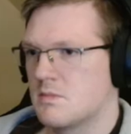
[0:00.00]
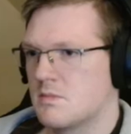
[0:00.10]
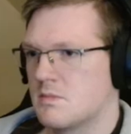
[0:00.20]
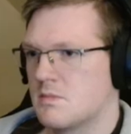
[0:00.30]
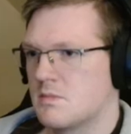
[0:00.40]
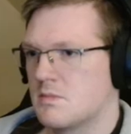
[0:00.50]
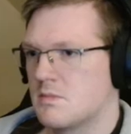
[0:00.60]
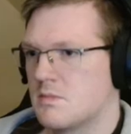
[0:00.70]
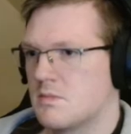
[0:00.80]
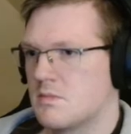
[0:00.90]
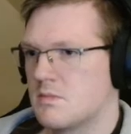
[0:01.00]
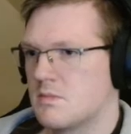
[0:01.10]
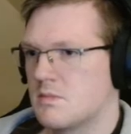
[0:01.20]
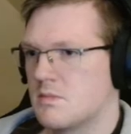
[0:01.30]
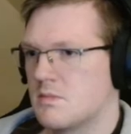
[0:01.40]

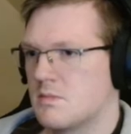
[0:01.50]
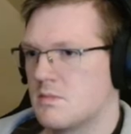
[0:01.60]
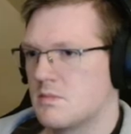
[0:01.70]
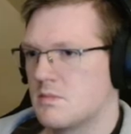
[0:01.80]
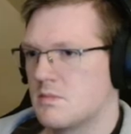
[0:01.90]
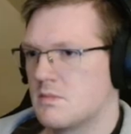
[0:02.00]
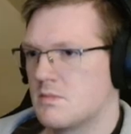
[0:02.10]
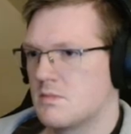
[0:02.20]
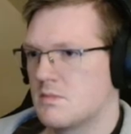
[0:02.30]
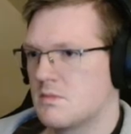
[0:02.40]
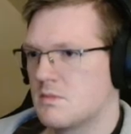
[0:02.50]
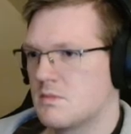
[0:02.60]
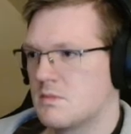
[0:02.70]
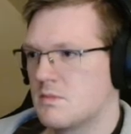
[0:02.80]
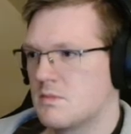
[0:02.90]

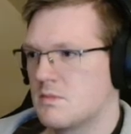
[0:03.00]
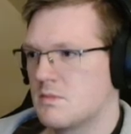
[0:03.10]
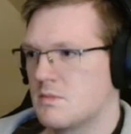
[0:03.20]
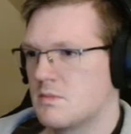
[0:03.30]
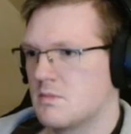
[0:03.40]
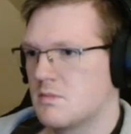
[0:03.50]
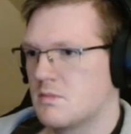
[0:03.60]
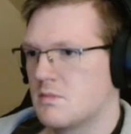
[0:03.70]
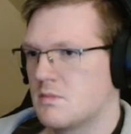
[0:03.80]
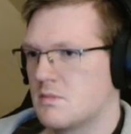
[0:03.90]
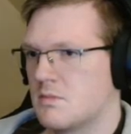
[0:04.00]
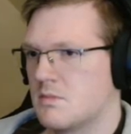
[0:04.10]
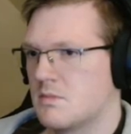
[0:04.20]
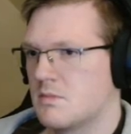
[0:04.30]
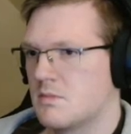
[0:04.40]

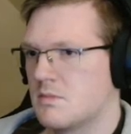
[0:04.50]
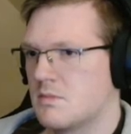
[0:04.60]
(silent)